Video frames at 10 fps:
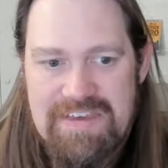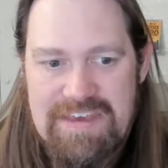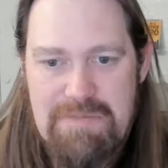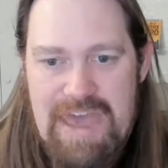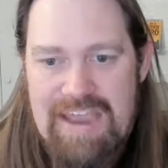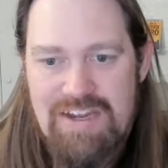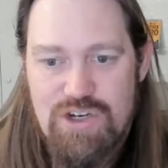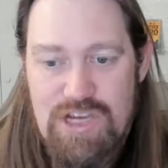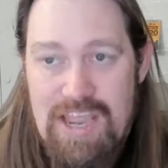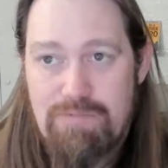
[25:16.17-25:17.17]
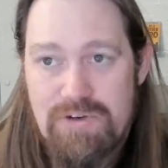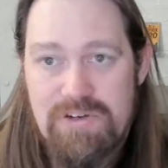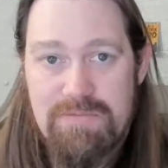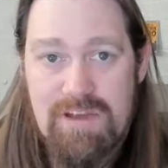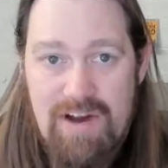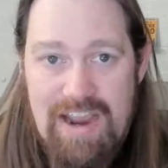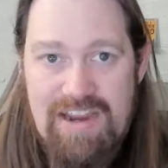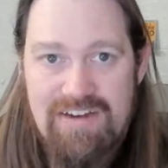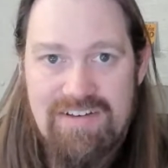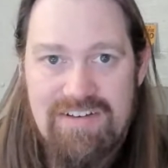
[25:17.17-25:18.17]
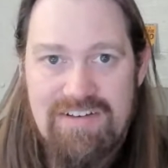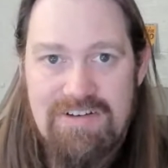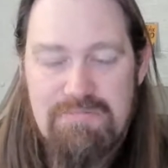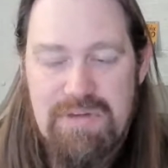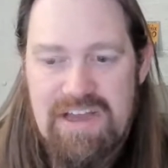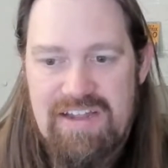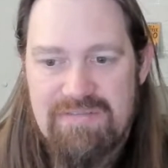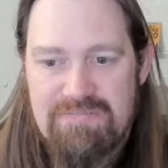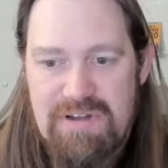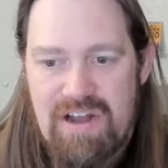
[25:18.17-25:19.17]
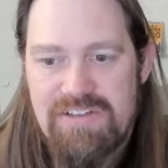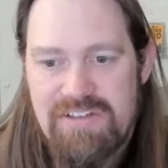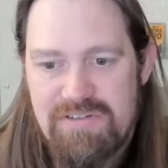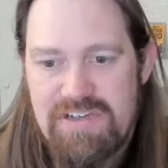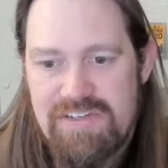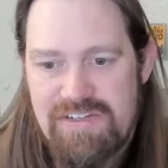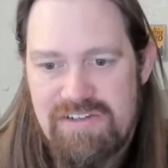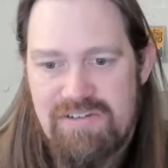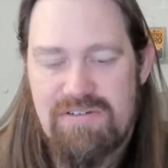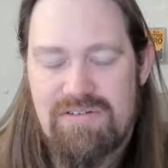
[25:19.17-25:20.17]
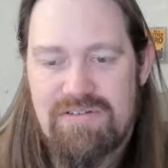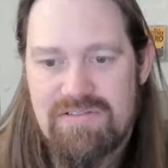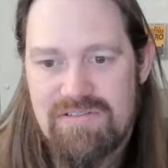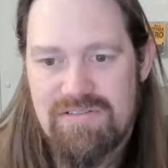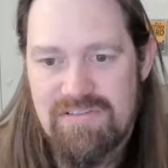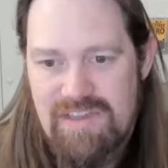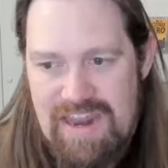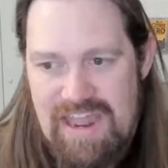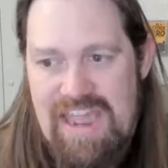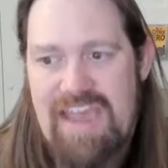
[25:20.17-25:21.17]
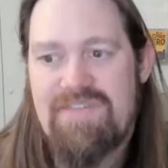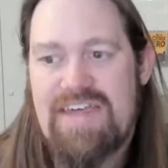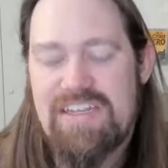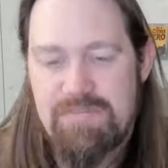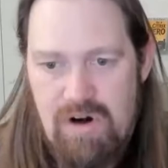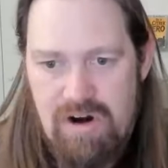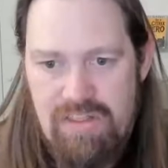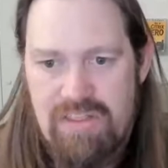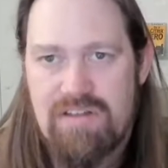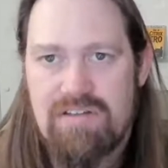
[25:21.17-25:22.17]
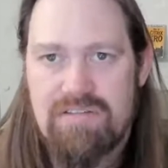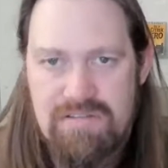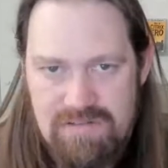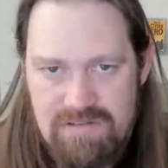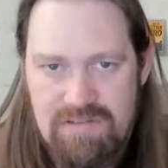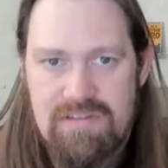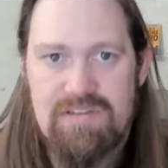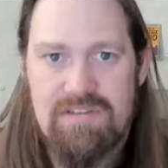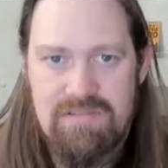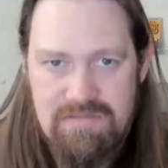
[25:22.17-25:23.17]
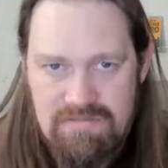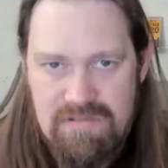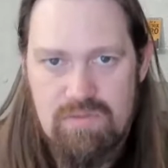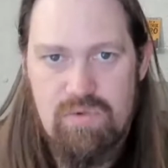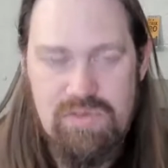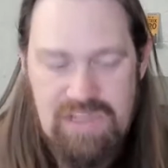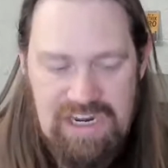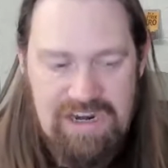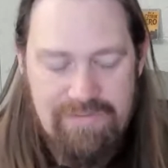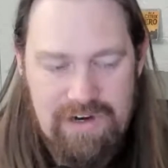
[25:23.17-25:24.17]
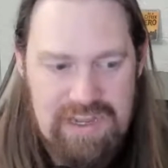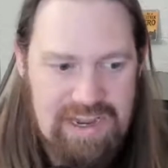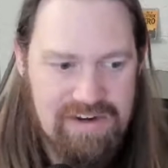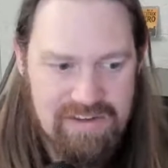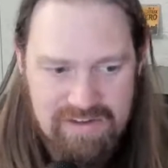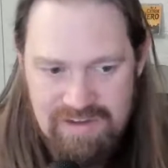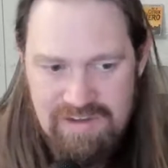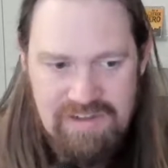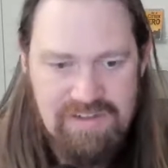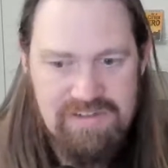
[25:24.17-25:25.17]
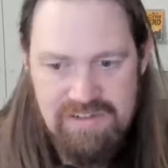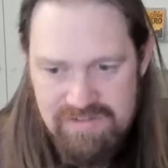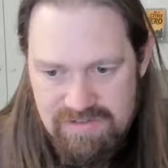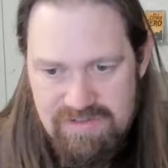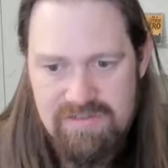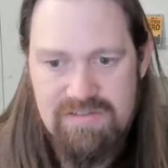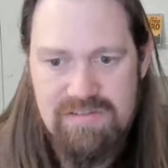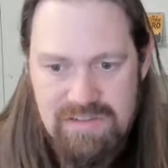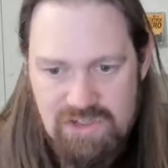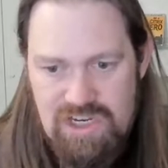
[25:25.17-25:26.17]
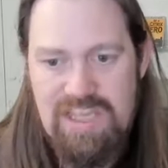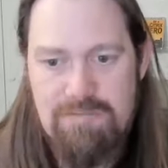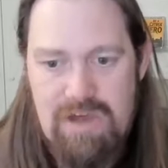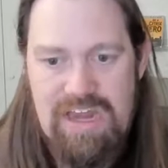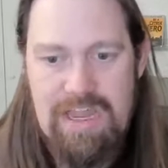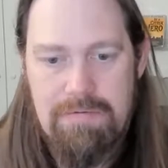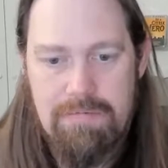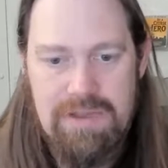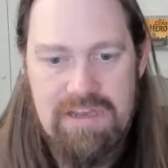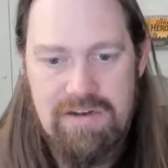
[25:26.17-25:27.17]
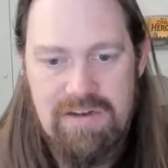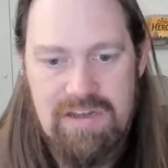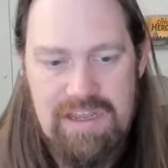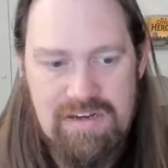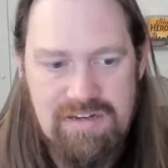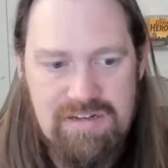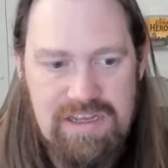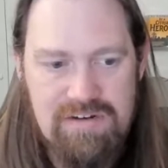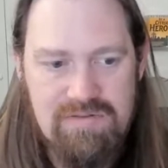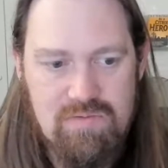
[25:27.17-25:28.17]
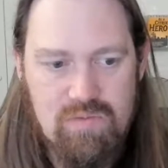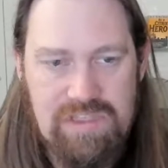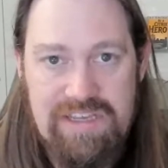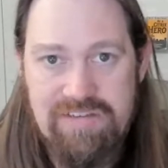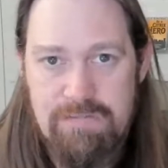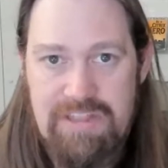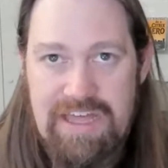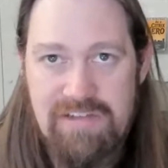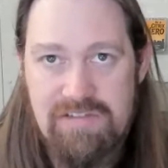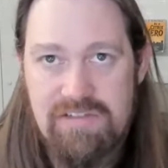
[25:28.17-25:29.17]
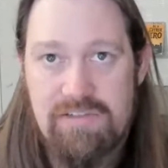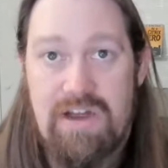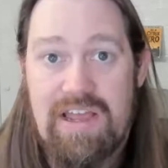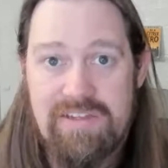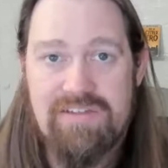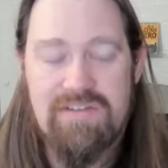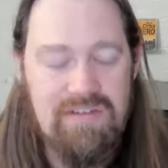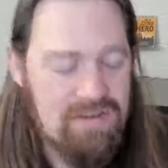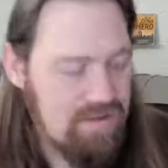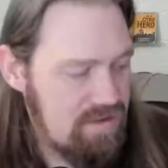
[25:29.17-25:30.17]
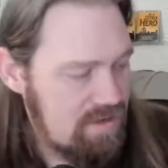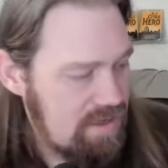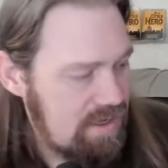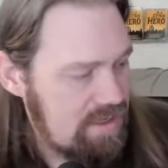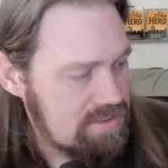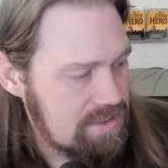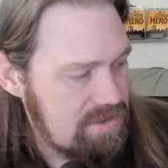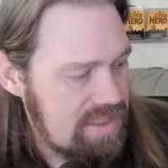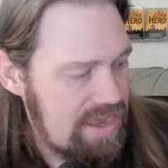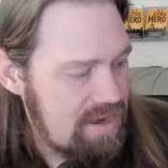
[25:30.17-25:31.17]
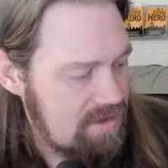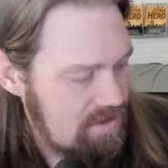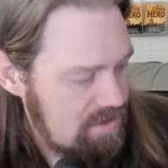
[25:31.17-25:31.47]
get back in shape, which would be great, but also just to kind of have that as part of the the routine every day to to shake the body up a bit and relieve some of that stress is going to be that.